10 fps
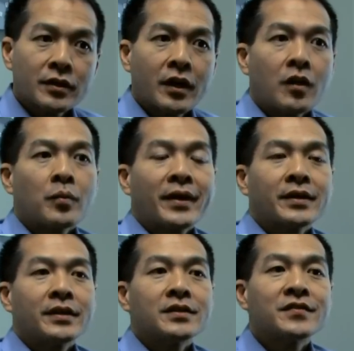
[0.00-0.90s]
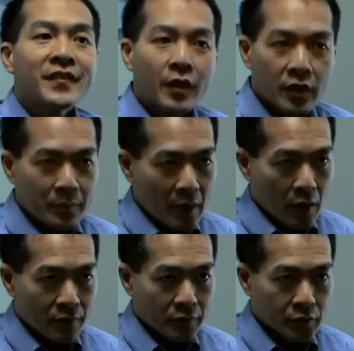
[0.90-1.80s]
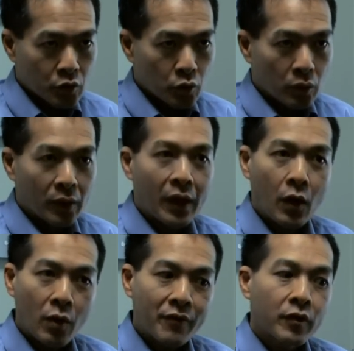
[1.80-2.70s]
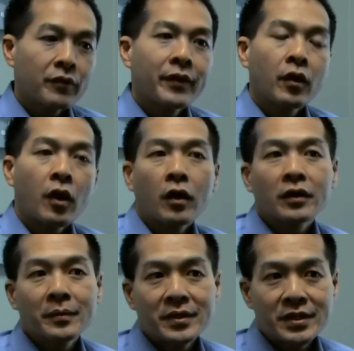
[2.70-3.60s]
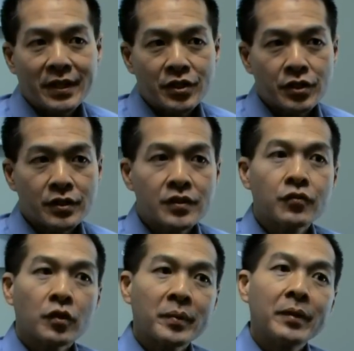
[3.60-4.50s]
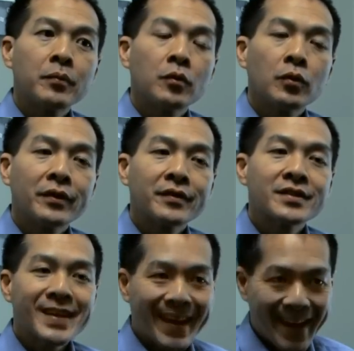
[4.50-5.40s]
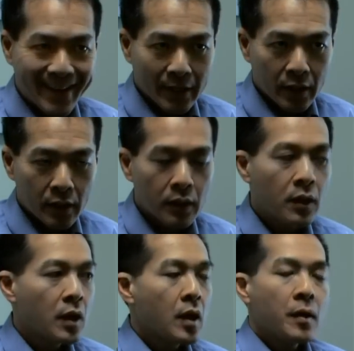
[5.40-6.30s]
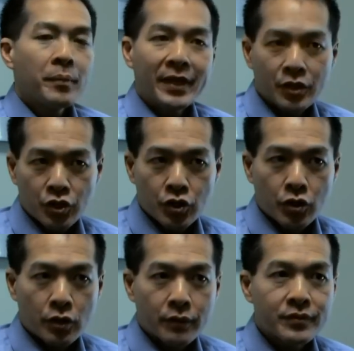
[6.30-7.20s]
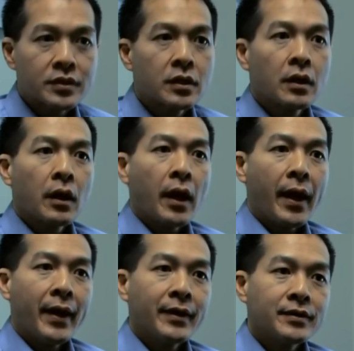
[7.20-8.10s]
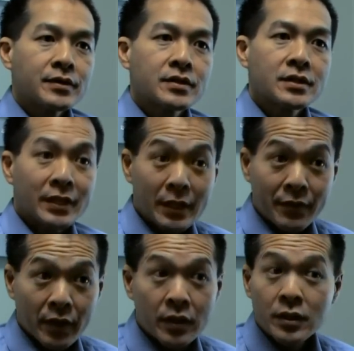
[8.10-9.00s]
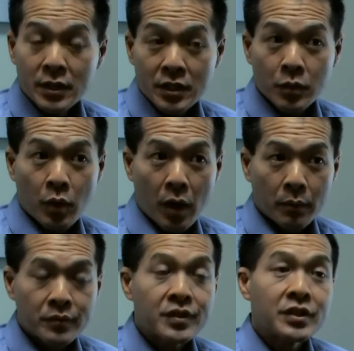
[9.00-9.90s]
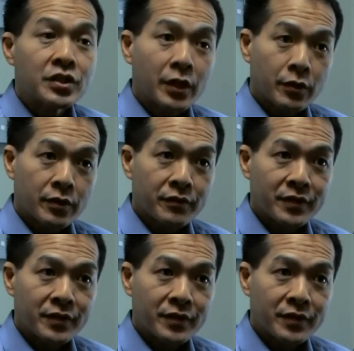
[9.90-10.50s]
chiropractic, is a very powerful tool. However, there are limitations for people with sciatica, pinched nerves, and significant disc problems, degenerative